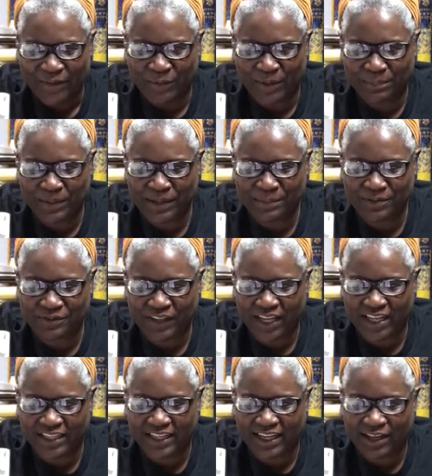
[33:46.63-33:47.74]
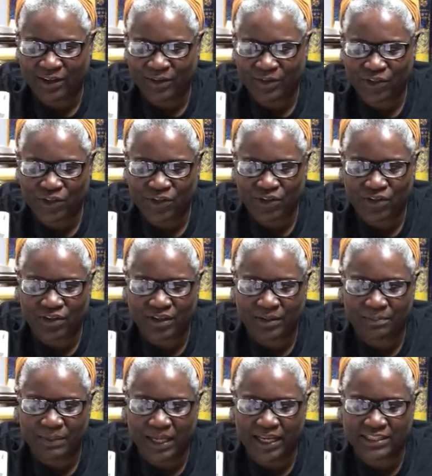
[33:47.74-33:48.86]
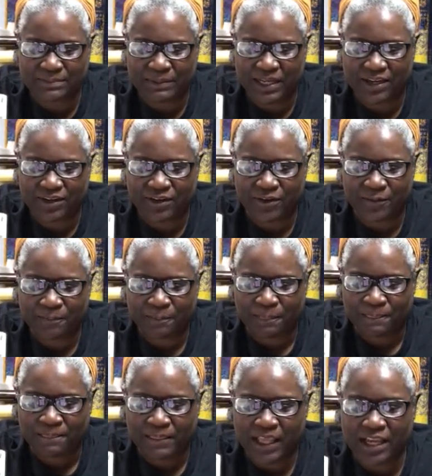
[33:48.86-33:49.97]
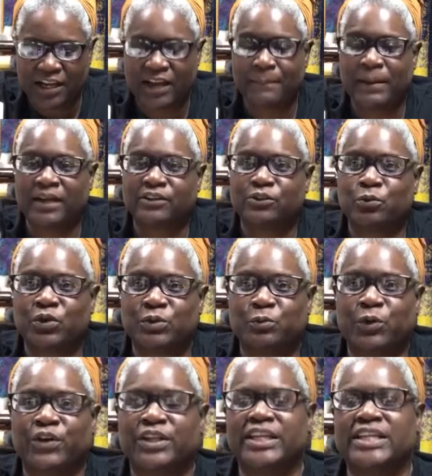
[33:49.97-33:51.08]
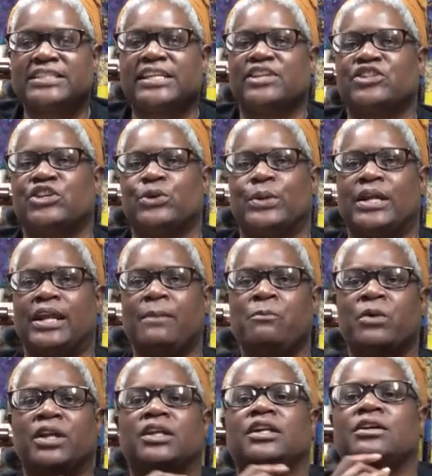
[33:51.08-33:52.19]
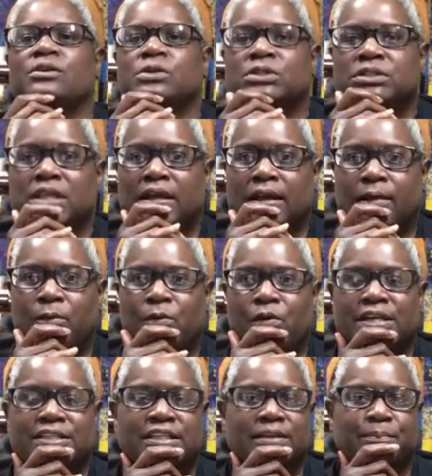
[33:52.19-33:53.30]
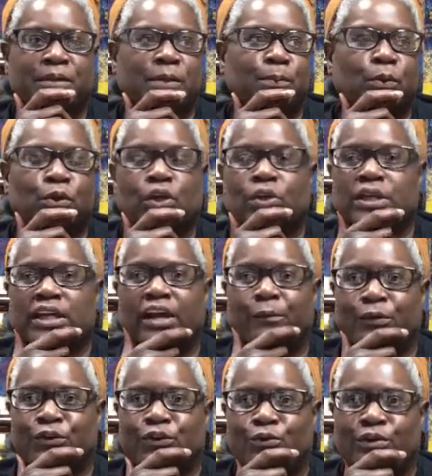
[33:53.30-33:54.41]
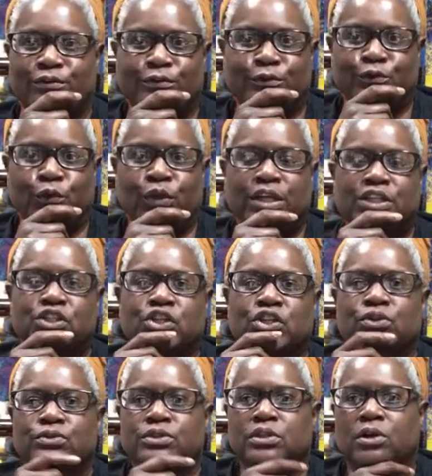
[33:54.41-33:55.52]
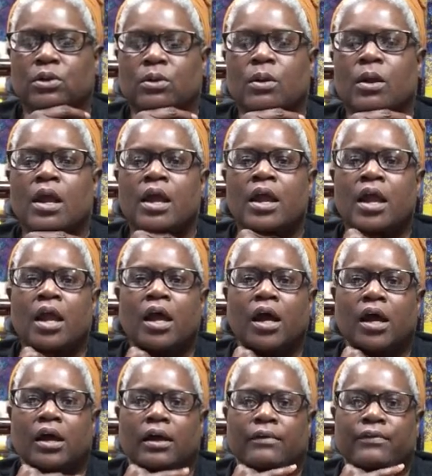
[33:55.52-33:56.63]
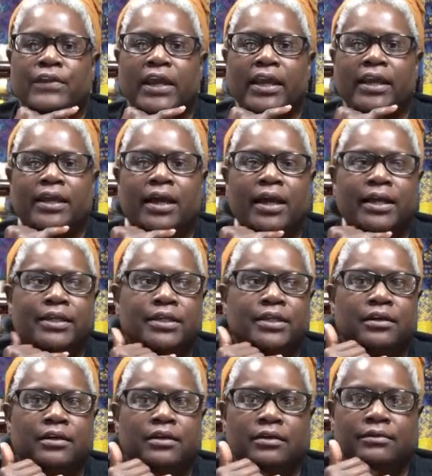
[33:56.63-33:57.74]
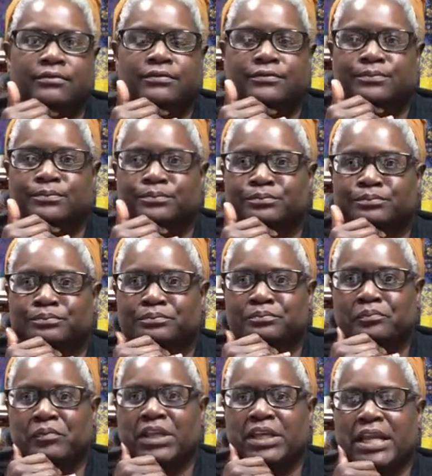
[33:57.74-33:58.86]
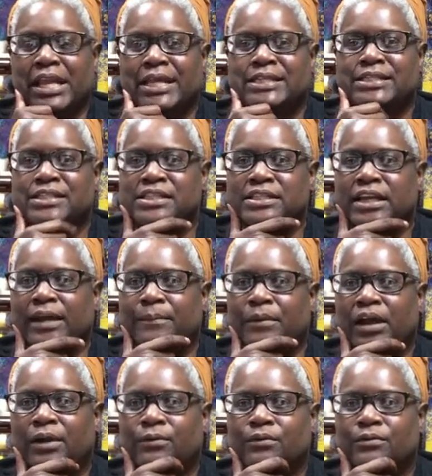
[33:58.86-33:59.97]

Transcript: when people find out you're a mask maker, they come out of the woodwork. Yes, they do. And I'm one of those uh, ones that people know that I would do it for free too. So uh, that kind of enhances how, how